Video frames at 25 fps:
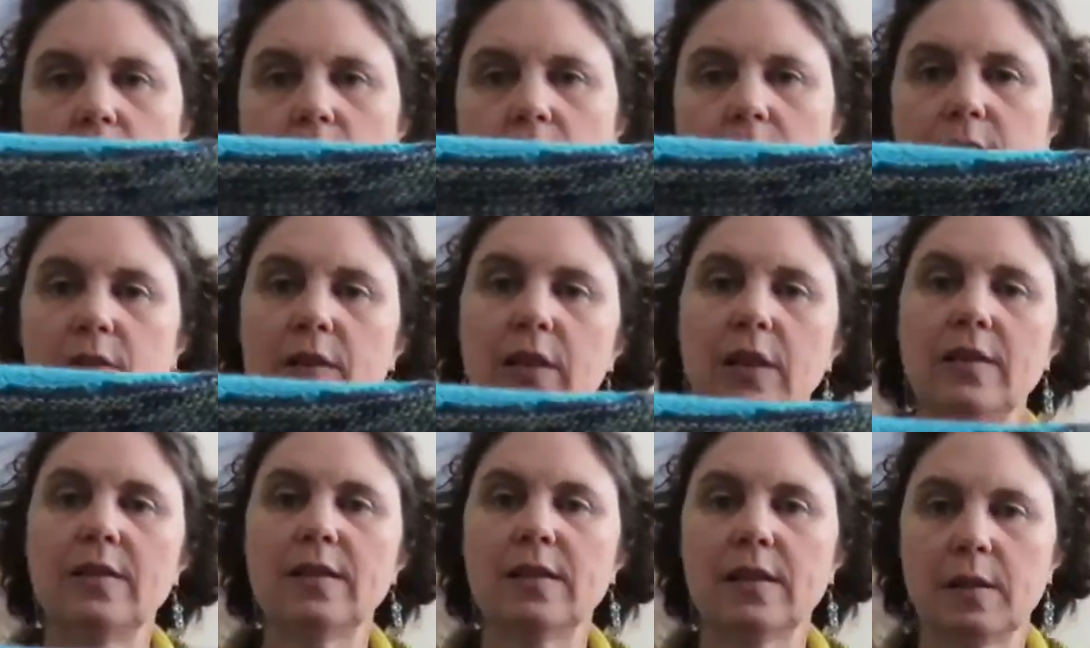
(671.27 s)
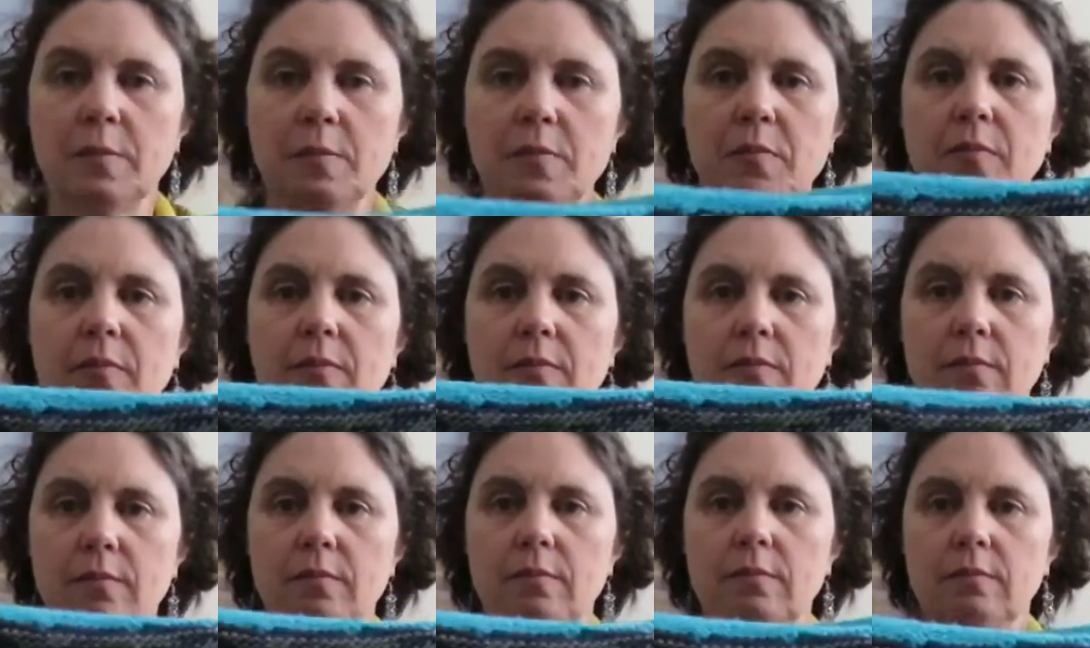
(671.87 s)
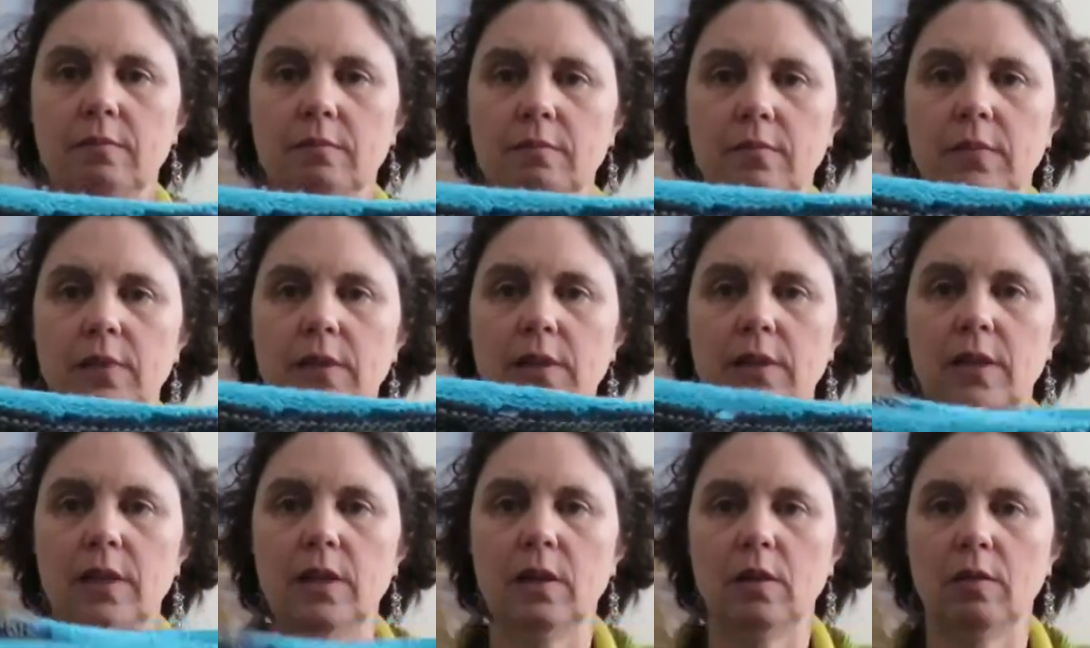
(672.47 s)
if you've done some,
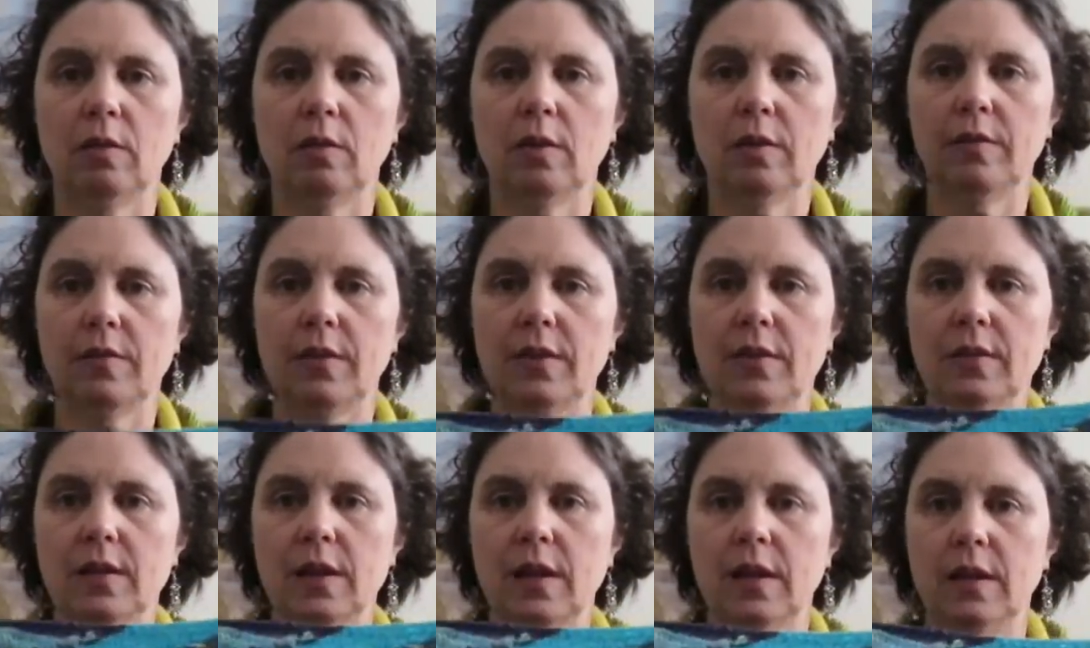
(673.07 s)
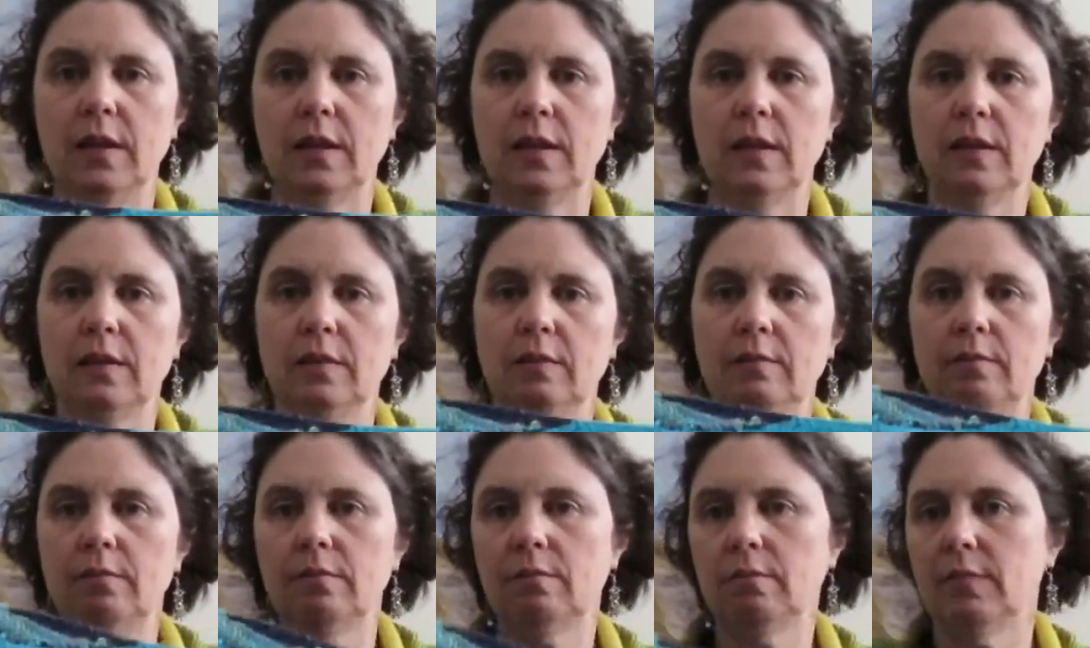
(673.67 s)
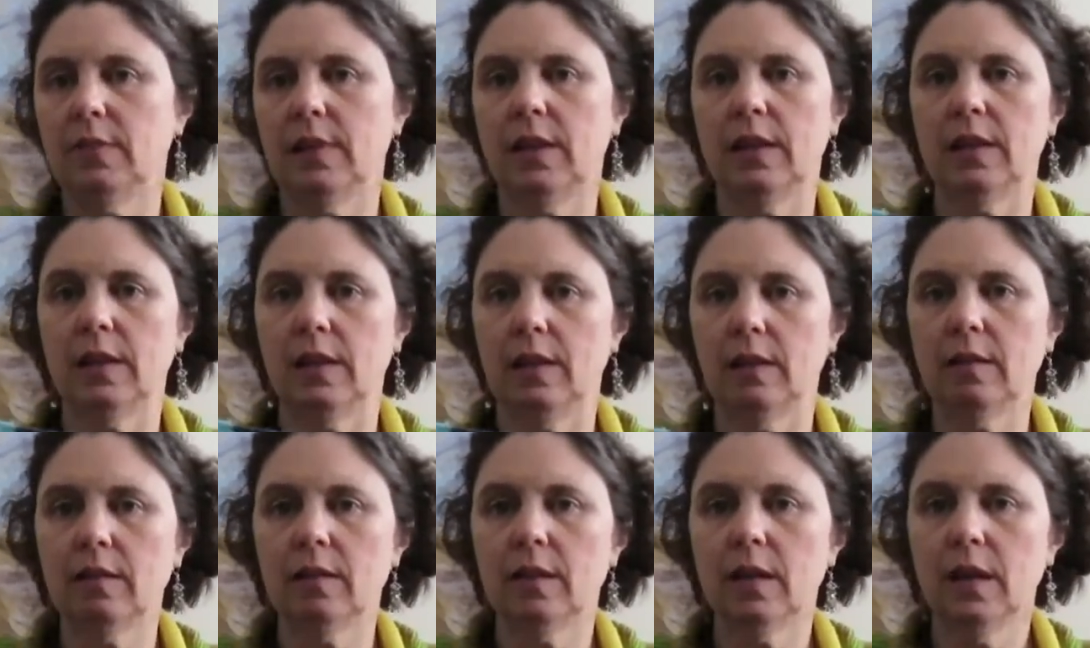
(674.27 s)
you know, of this kind of
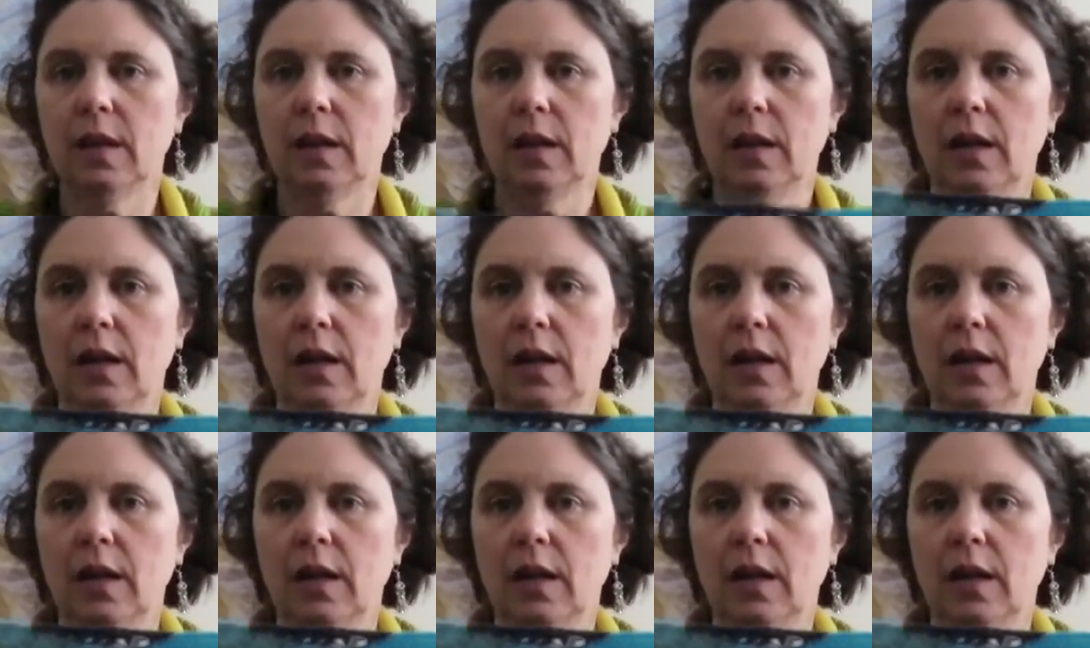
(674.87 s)
knitting,